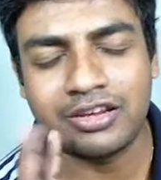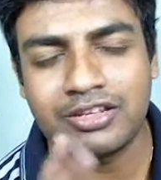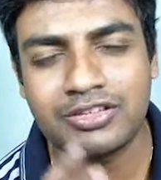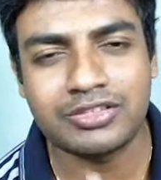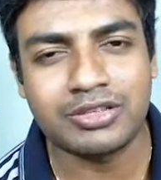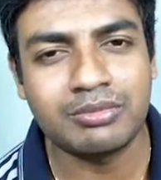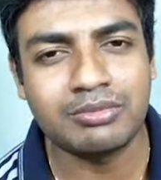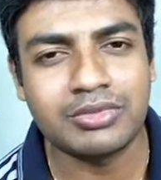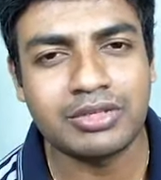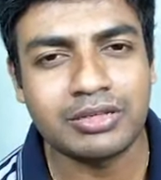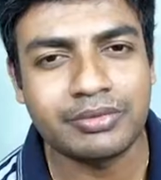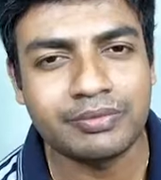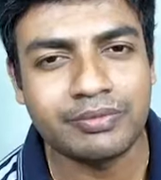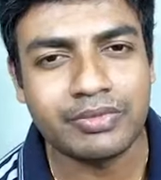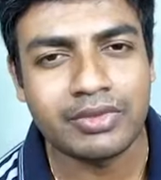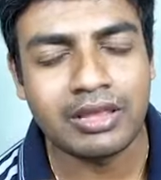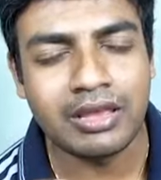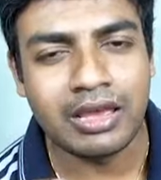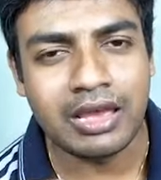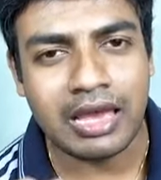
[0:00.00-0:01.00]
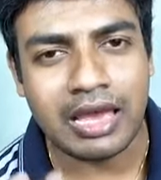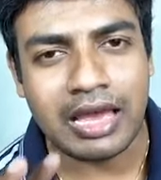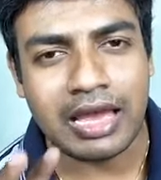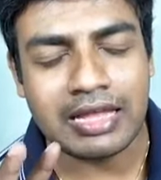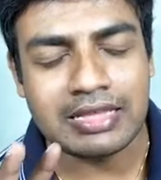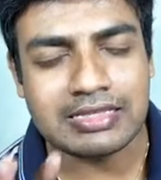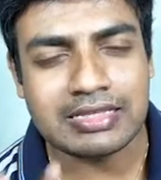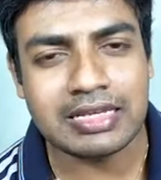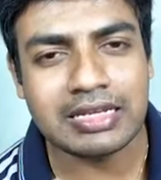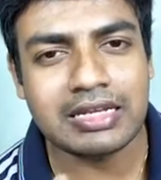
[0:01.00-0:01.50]
something.
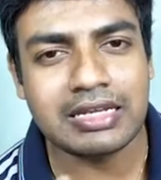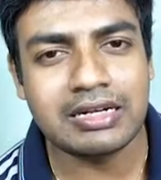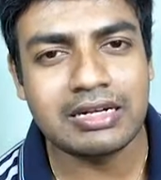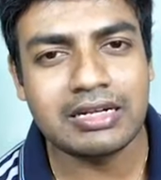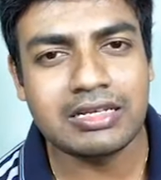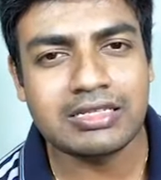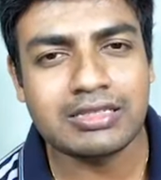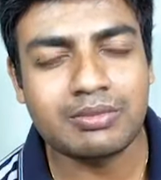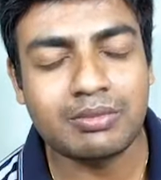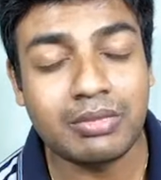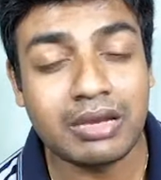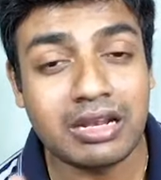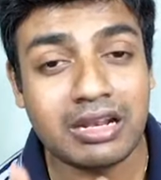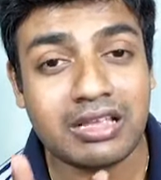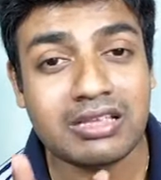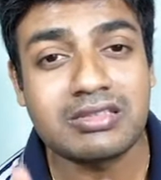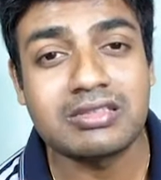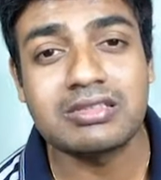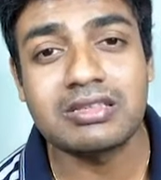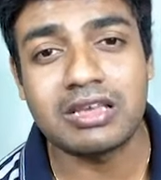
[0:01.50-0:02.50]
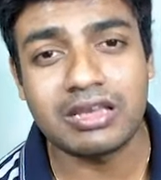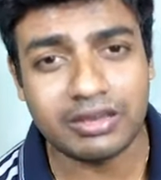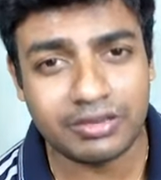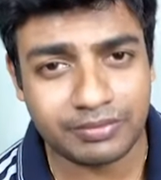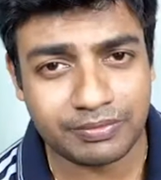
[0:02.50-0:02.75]
And second is Manasseh.